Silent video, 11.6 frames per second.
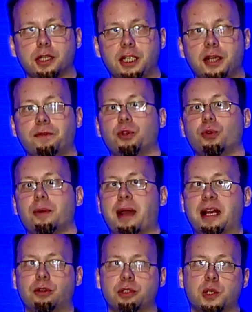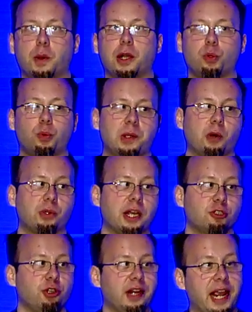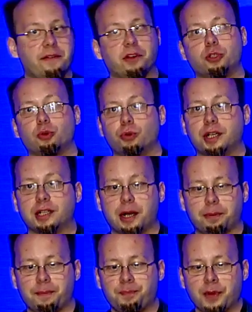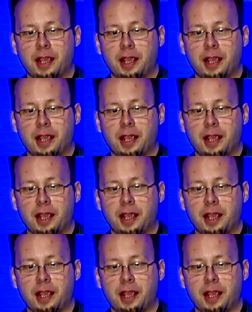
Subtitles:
give you the math.square root without actually having to look it up.